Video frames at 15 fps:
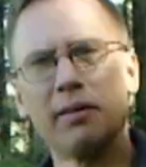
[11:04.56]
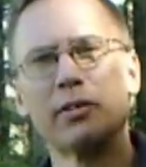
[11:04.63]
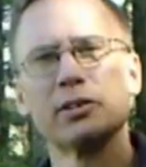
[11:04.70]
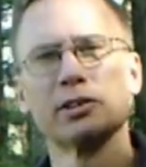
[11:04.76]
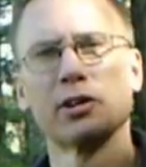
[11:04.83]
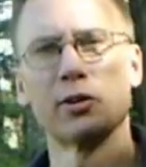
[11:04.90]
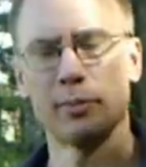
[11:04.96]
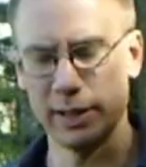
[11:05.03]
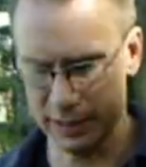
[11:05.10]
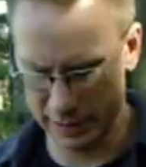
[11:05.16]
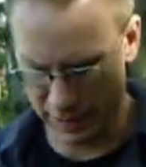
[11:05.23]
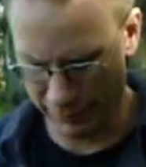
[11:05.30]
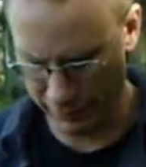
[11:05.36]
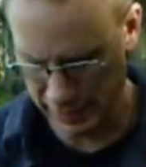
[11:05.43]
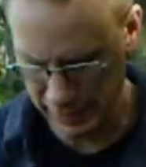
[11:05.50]
one's a little bit
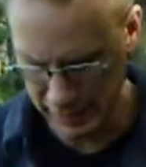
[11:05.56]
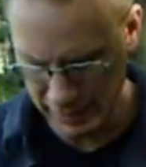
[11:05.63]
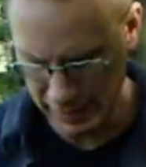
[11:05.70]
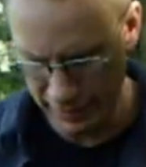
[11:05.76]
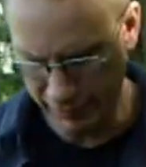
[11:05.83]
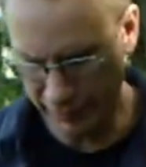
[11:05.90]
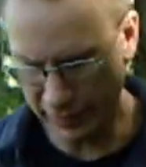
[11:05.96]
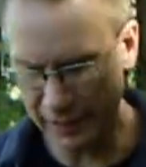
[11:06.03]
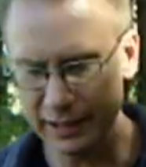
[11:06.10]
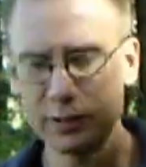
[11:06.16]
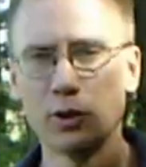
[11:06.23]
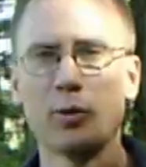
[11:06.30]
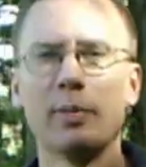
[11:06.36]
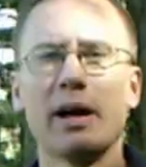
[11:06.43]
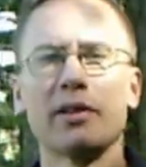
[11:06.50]
tough. Fill it to
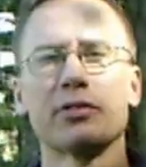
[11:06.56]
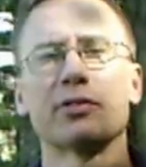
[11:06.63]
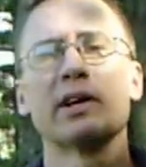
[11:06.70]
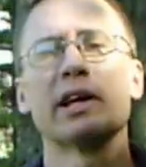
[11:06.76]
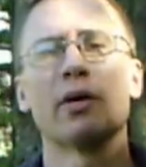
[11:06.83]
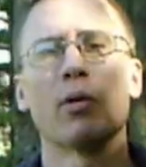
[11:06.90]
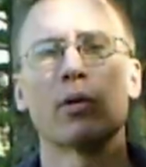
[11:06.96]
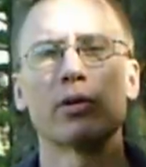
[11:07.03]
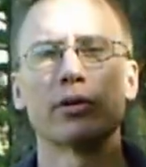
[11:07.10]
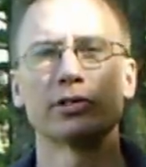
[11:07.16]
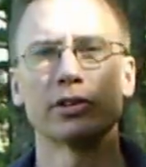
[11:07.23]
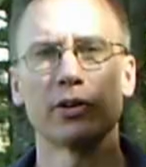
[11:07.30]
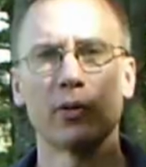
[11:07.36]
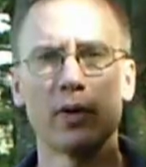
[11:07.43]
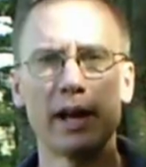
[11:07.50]
about 3/4
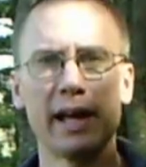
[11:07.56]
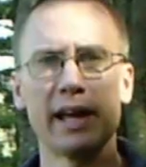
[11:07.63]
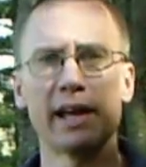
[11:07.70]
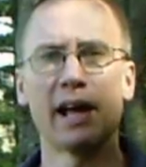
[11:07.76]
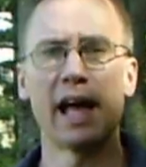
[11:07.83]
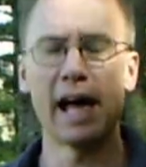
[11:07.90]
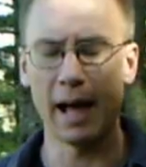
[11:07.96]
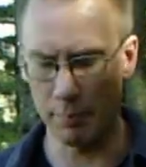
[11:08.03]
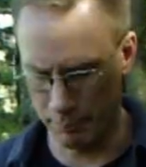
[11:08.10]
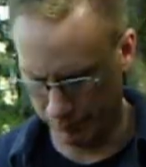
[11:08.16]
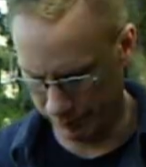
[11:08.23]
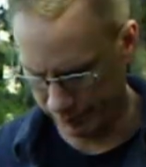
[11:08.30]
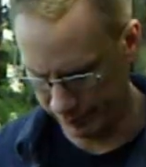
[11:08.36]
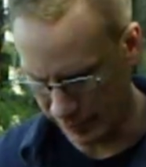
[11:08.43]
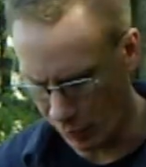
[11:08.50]
of the way up.
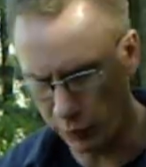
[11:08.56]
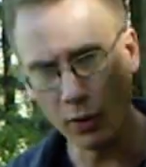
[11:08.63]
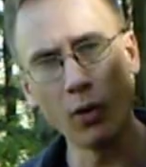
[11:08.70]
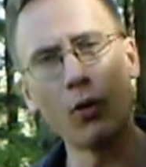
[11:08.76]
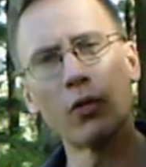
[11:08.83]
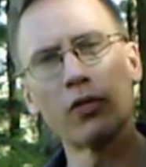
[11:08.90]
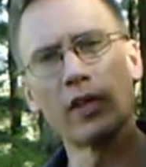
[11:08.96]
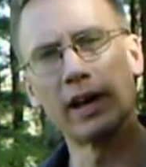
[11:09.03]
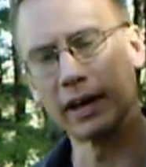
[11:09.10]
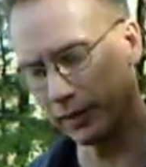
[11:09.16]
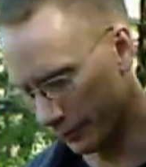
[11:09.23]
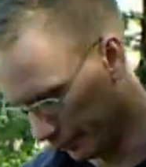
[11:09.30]
Load the whole thing.